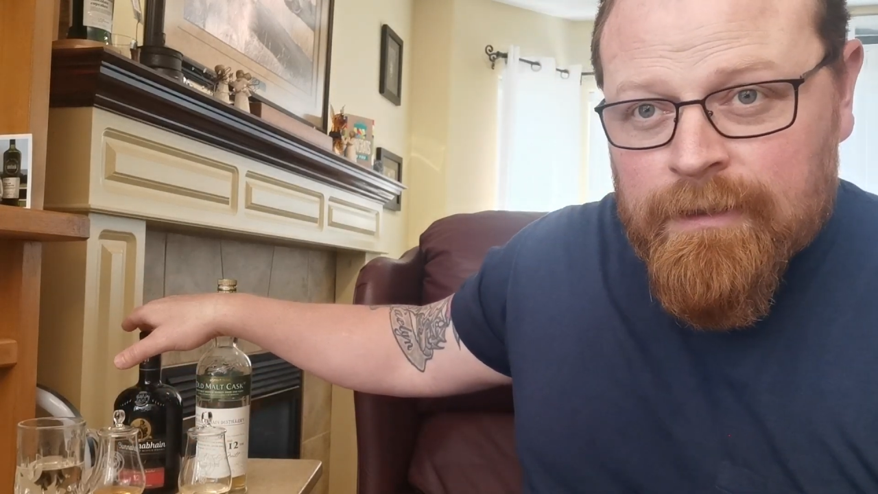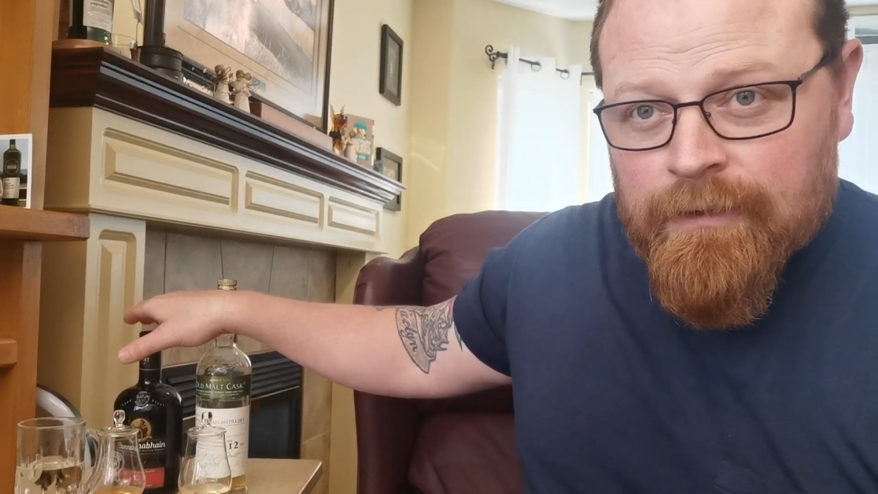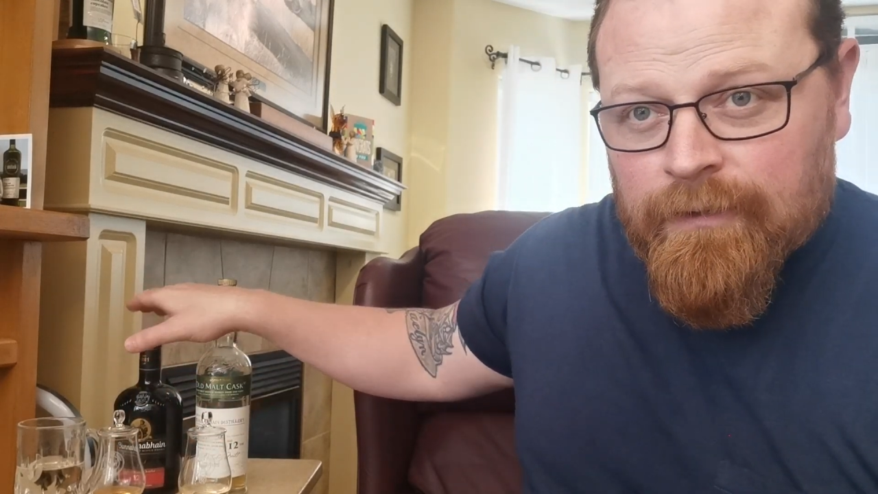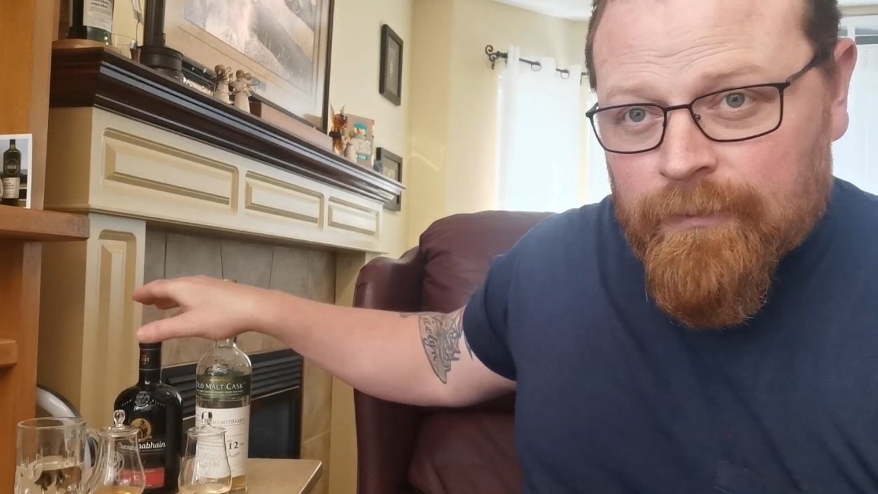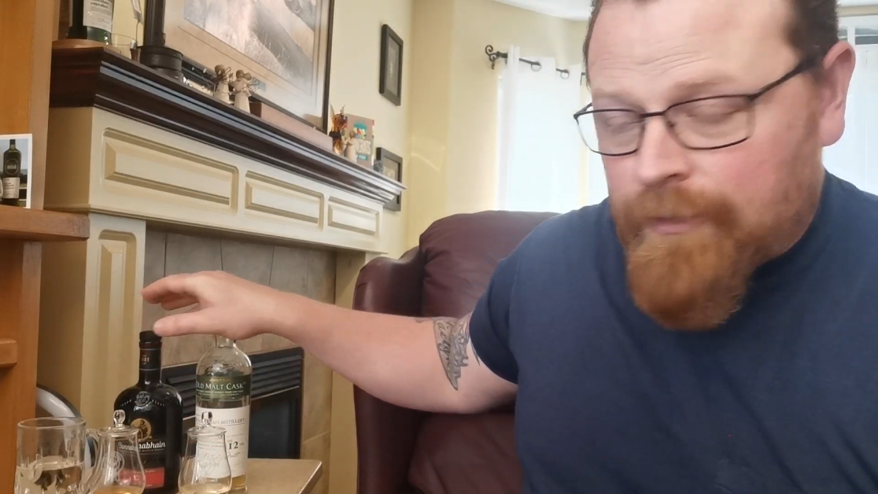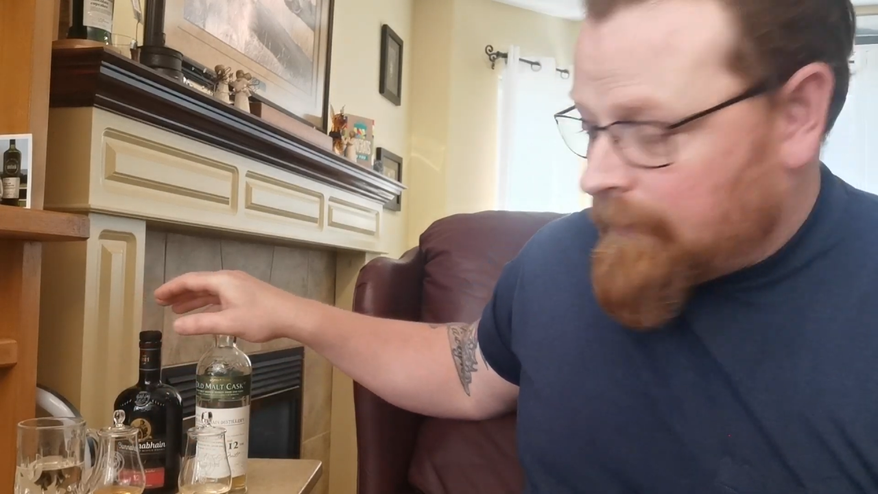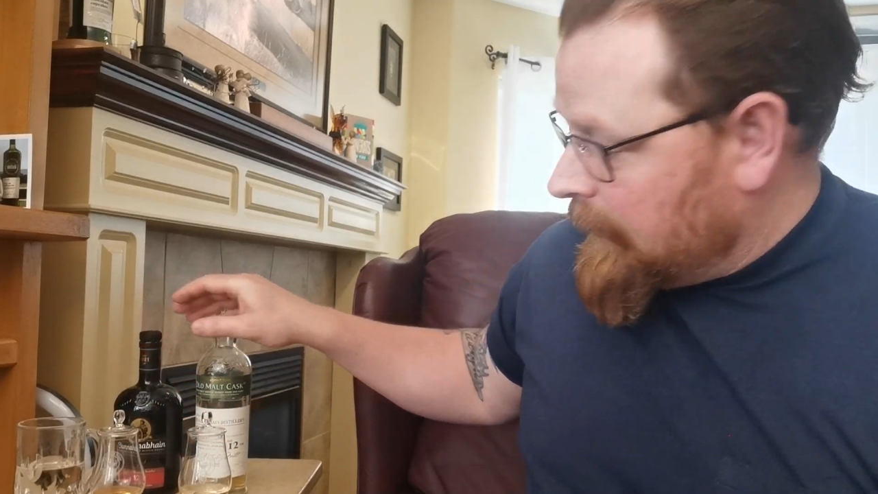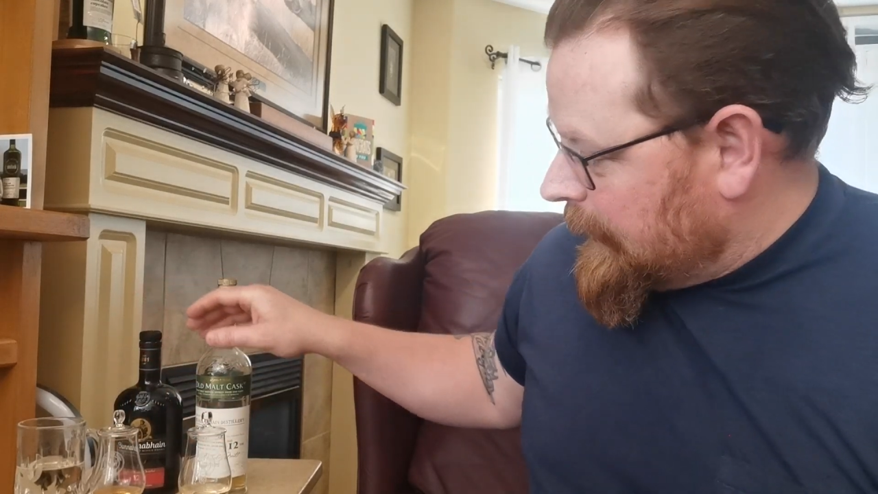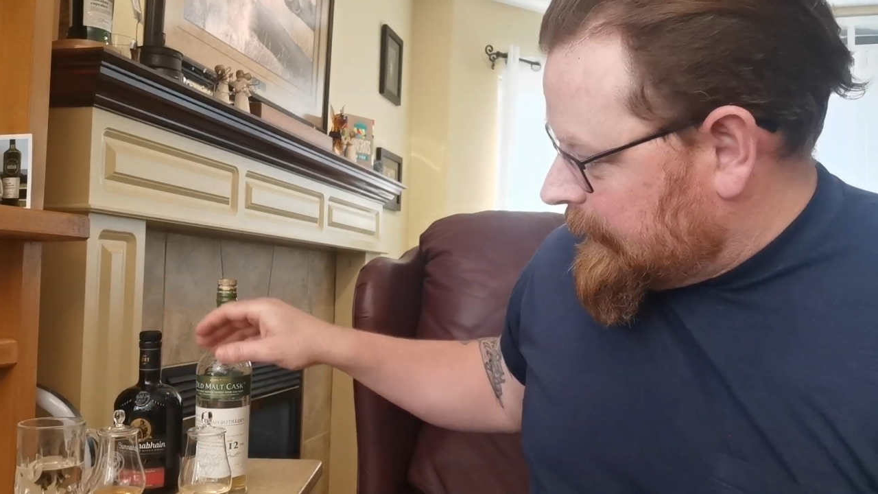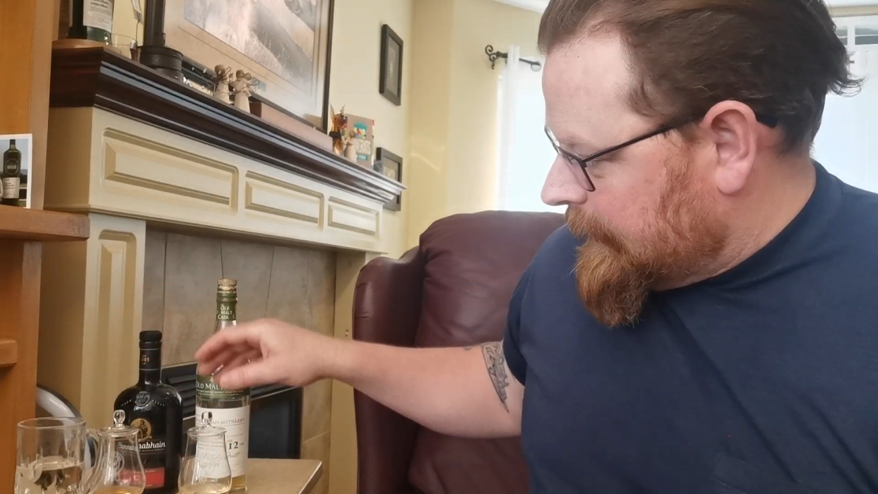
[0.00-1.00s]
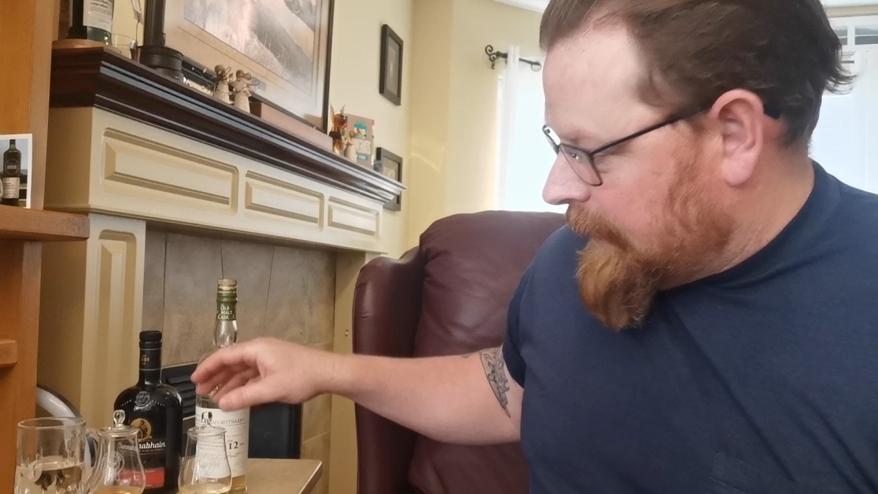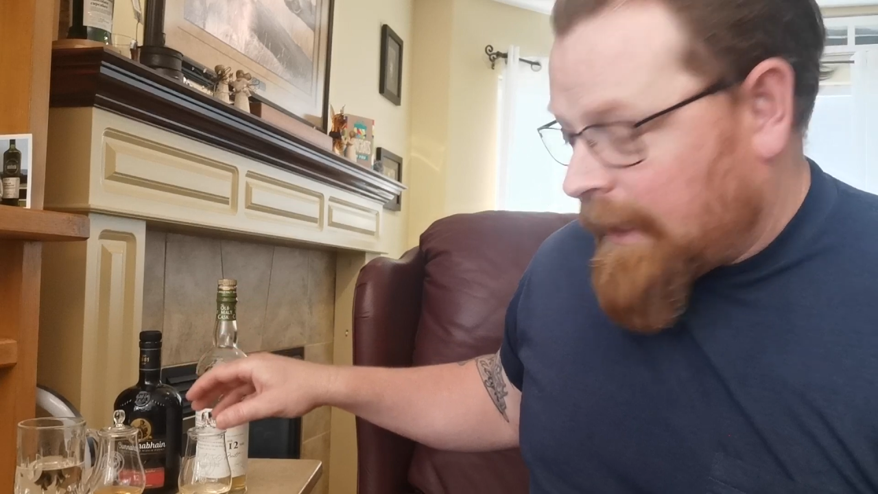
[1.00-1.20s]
is they would have selected